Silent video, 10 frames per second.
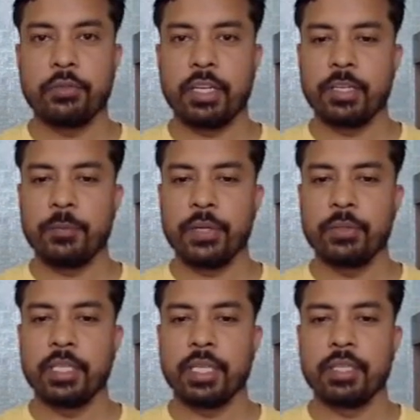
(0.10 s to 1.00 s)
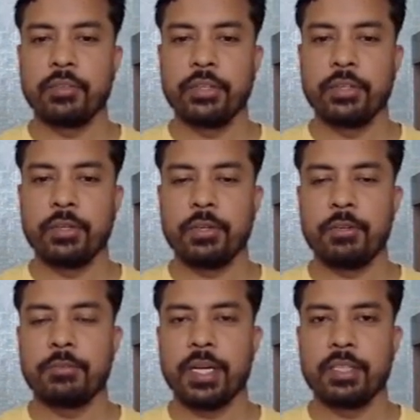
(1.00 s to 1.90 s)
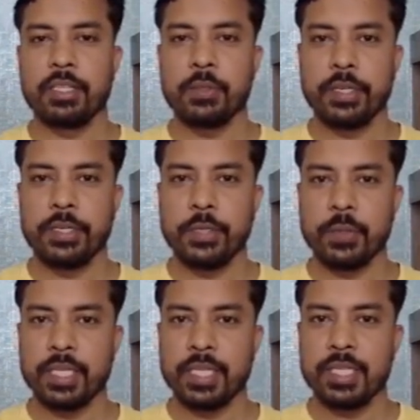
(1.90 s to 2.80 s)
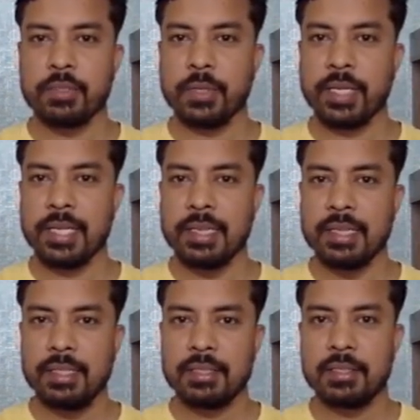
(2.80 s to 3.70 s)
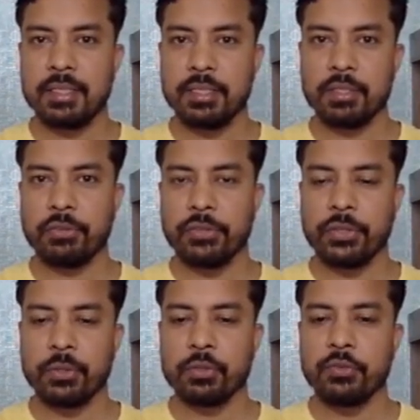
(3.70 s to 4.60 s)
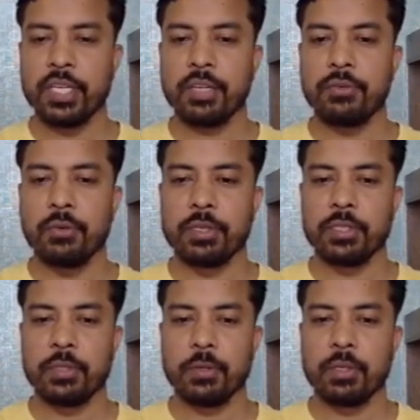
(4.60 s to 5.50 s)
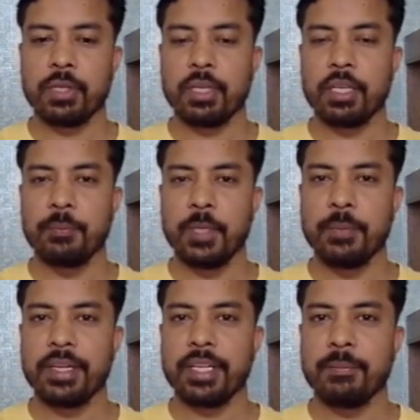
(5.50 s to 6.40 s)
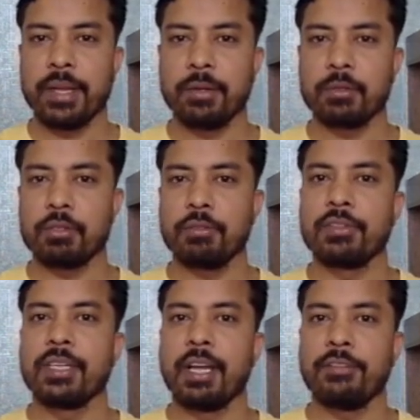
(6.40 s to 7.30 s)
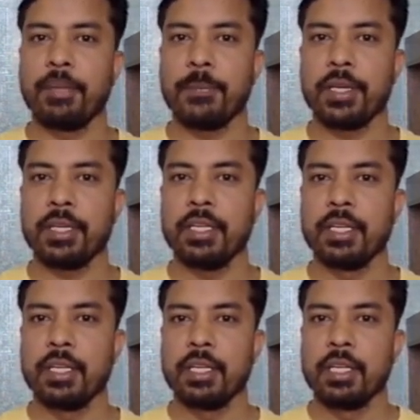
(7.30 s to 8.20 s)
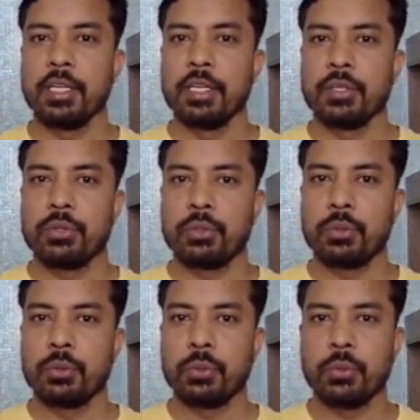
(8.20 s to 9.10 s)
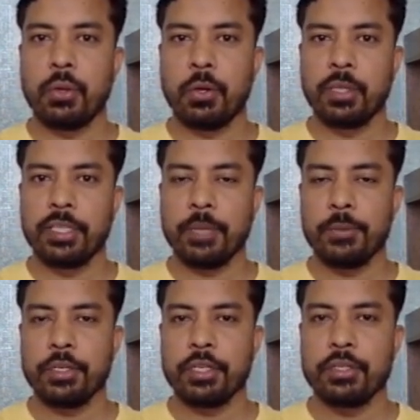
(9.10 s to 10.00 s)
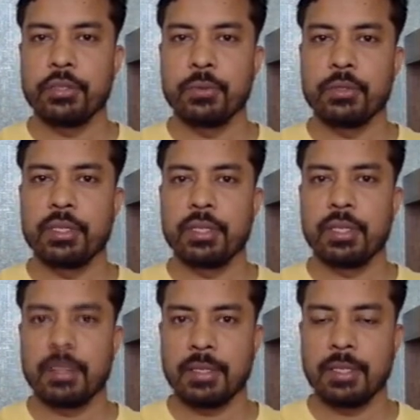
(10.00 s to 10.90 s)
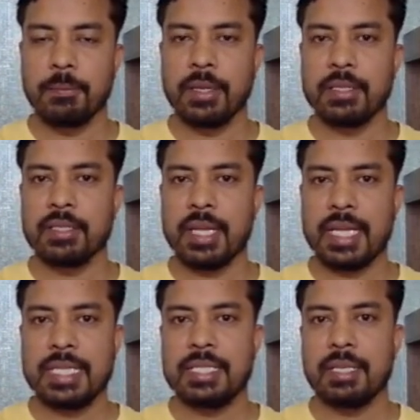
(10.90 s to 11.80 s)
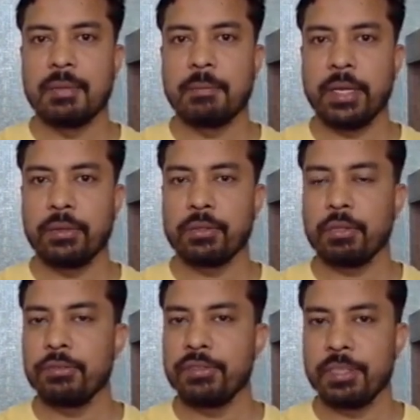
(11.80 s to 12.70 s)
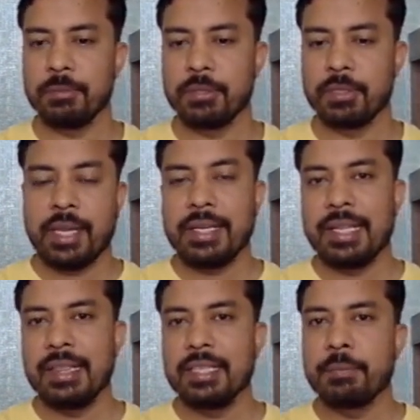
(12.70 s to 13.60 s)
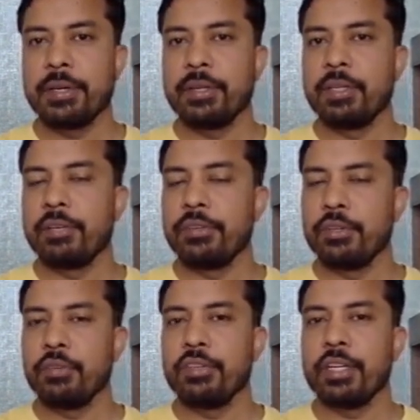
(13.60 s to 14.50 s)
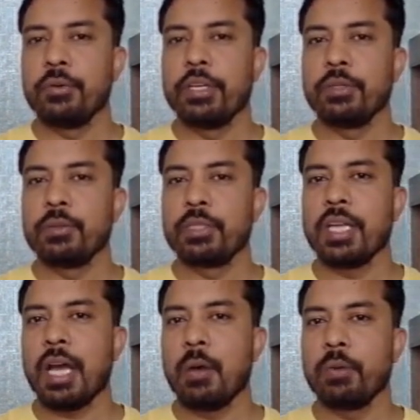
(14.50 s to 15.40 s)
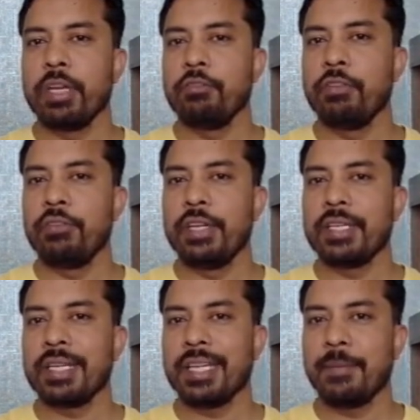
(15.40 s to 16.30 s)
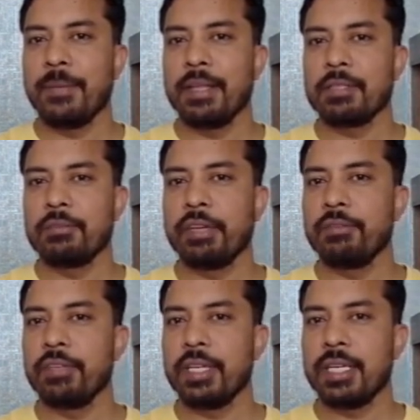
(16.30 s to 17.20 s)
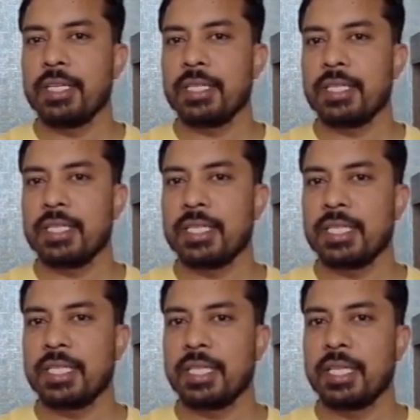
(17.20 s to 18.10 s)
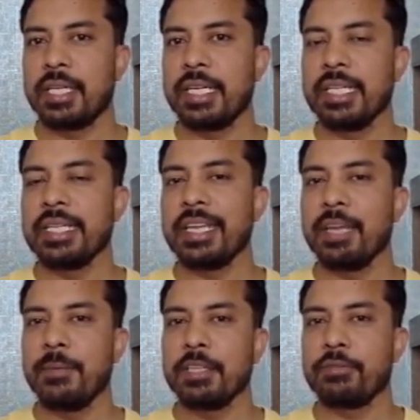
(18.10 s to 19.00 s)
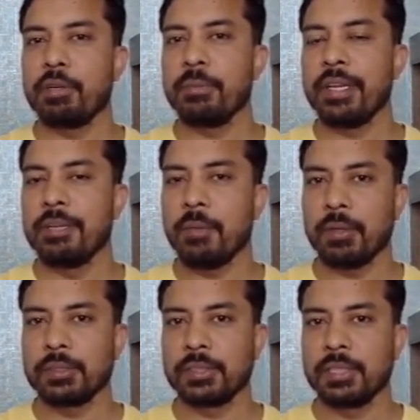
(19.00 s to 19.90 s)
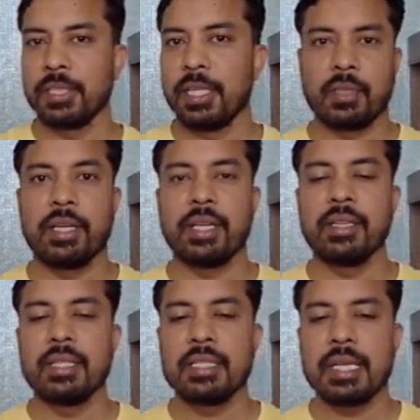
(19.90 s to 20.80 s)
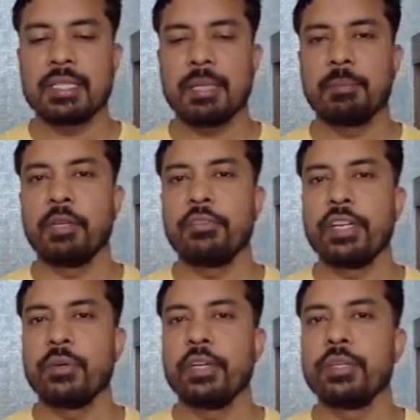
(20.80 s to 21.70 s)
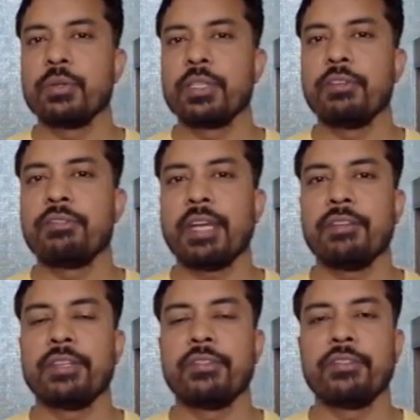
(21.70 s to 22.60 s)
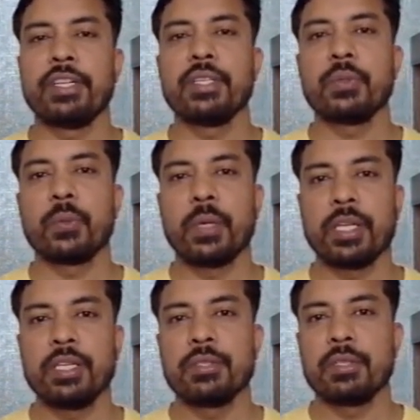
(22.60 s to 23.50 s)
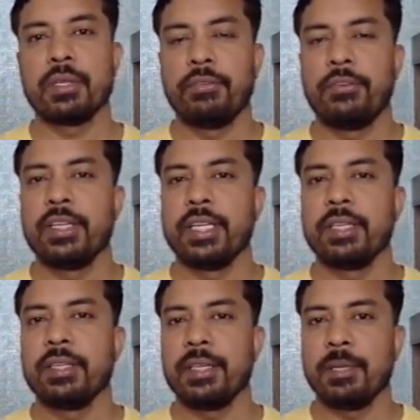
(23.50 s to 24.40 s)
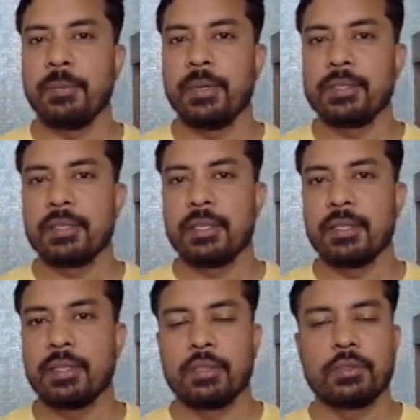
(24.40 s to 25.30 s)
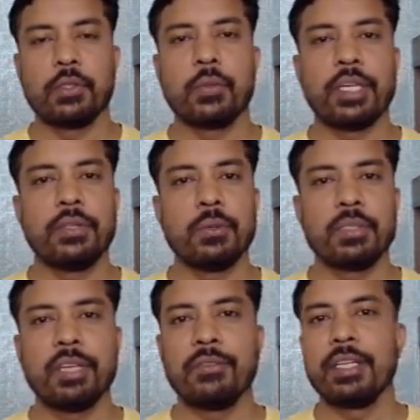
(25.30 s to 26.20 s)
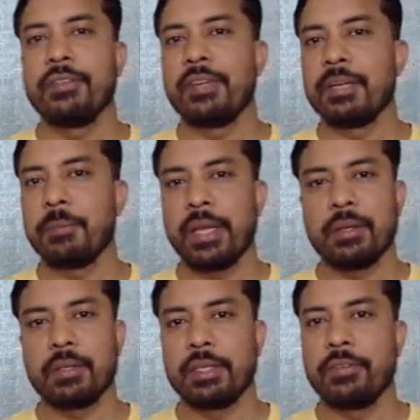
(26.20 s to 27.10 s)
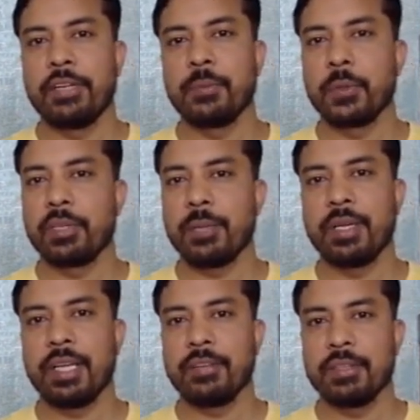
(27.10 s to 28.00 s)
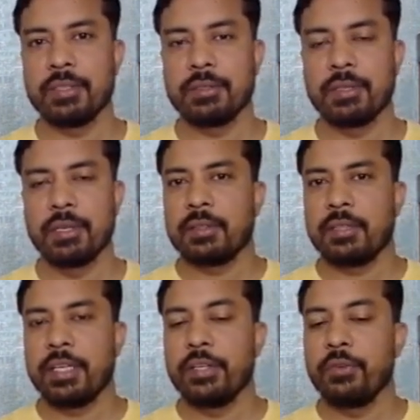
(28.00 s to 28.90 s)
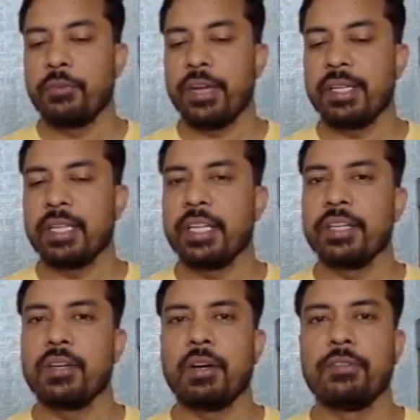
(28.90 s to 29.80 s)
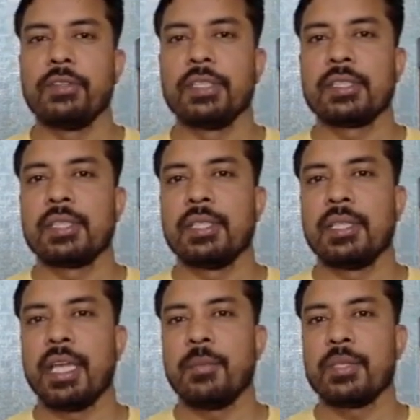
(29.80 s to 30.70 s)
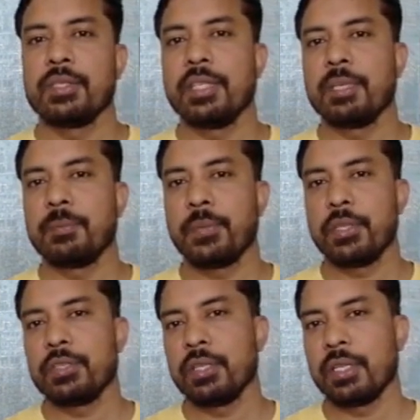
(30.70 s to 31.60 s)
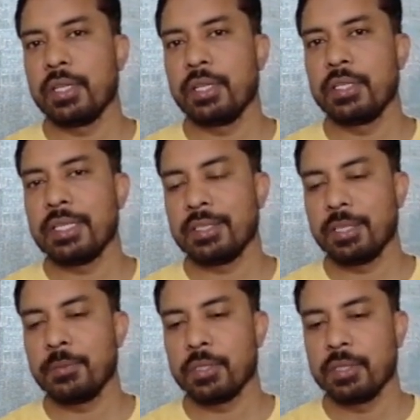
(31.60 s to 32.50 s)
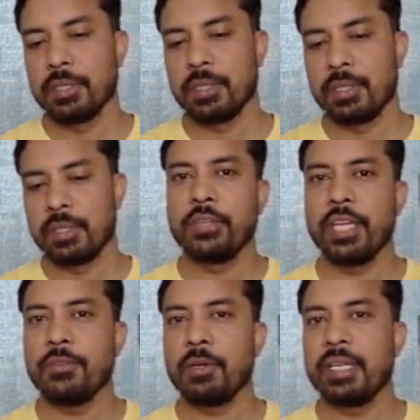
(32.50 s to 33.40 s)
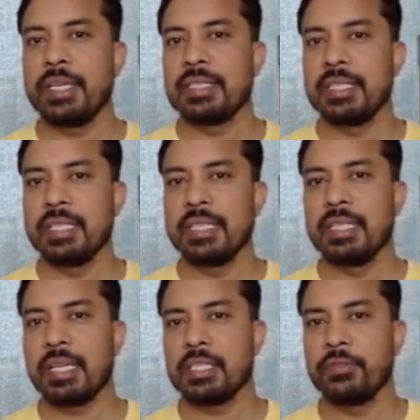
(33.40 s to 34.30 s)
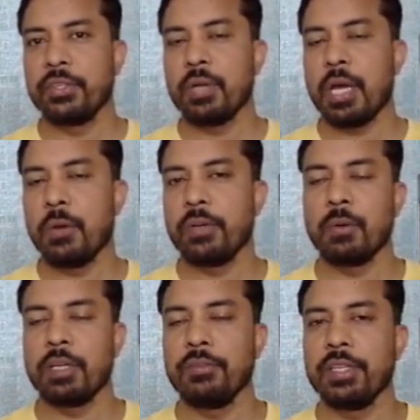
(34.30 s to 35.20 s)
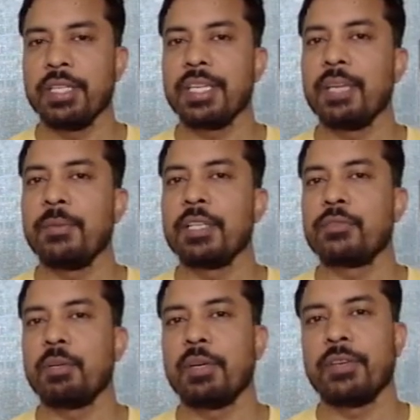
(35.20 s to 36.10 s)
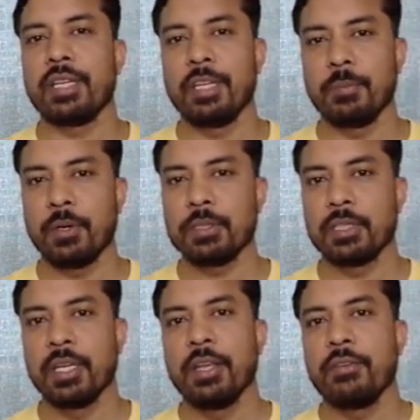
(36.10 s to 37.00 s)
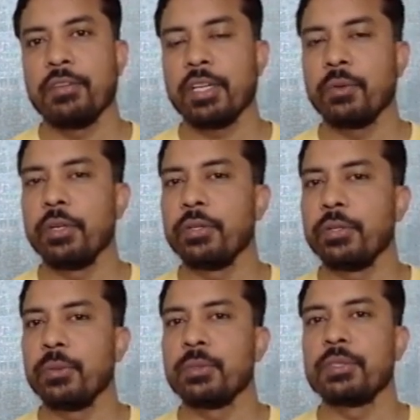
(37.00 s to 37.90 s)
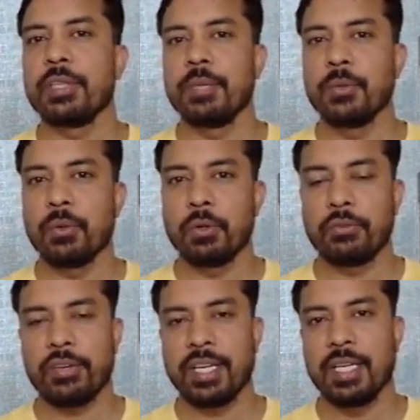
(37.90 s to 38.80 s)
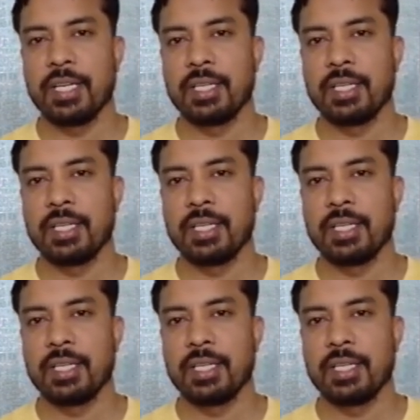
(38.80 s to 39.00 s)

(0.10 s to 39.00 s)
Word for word: and welcome back to another video of Python 2020. So in this series of videos, we are focusing on implementing Microsoft Graph API to do all the communication using emails and Microsoft Teams. And in this particular video, we are going to see how can we filter emails when we are reading the emails from inbox. In this example, we are going to see 5 different queries of filtering the emails. So you can use them with different programming languages. And you will find the link of this MSDN page in description. So we have already seen in last video how can we read emails from our inbox. We are going to use same code file.